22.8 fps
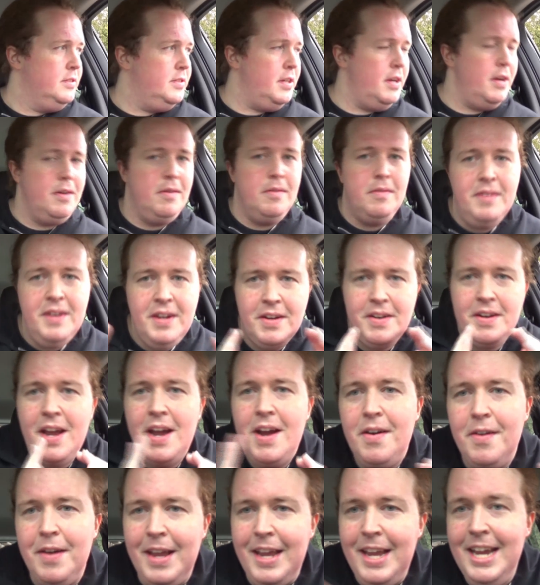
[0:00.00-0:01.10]
So we are
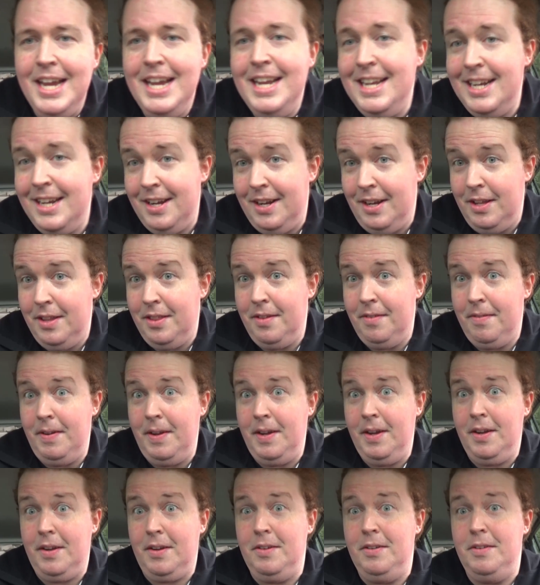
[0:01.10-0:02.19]
now in the
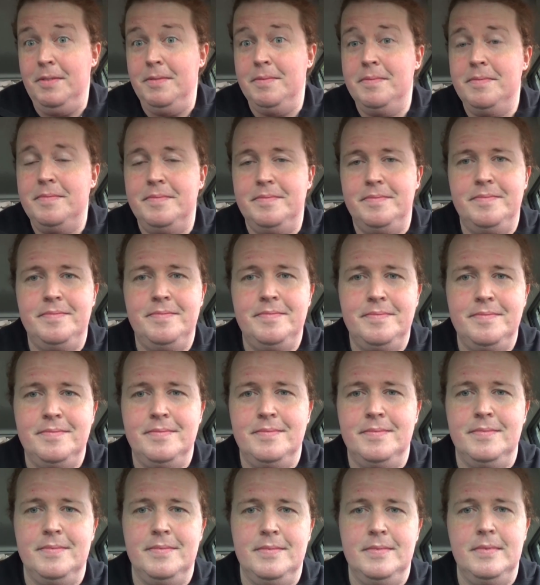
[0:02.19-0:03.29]
vehicle.
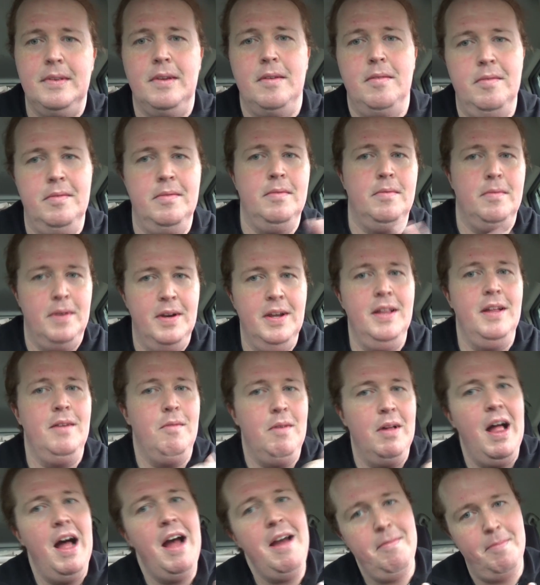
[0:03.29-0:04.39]

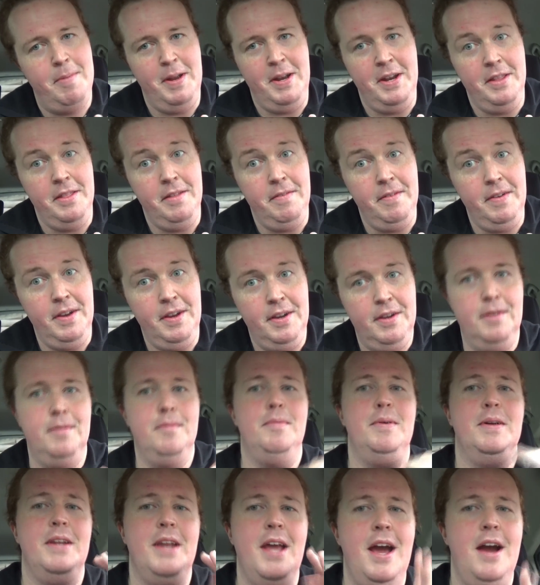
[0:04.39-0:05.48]
Well, I've been in the
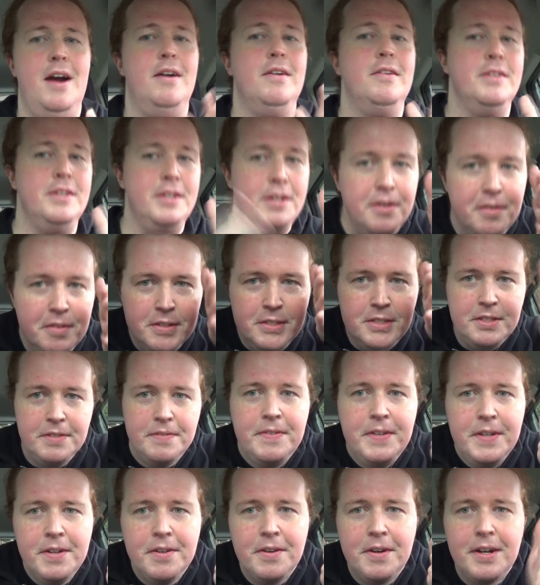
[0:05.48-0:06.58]
vehicle, but now you as the
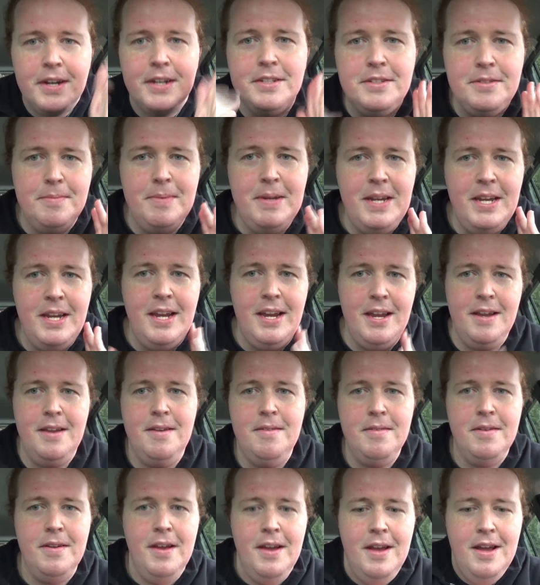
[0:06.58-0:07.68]
viewer get to be
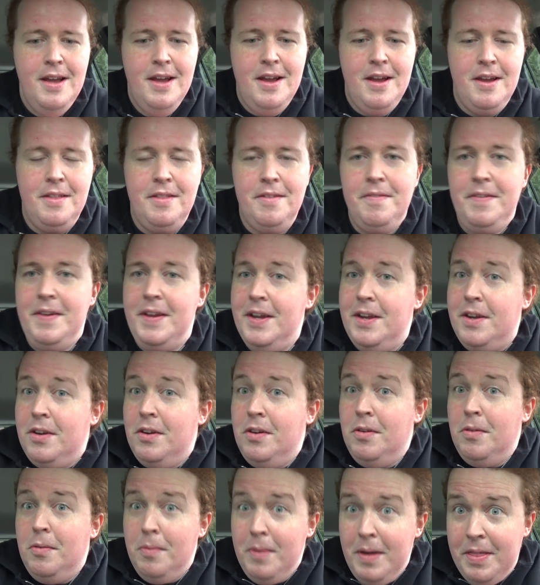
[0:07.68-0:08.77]
in the
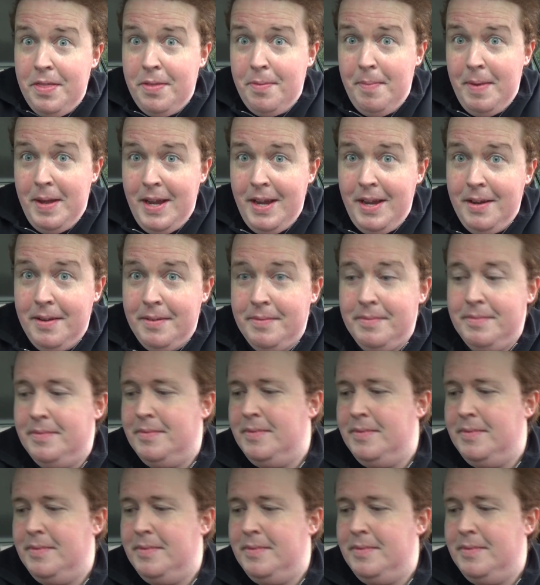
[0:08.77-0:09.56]
vehicle with me.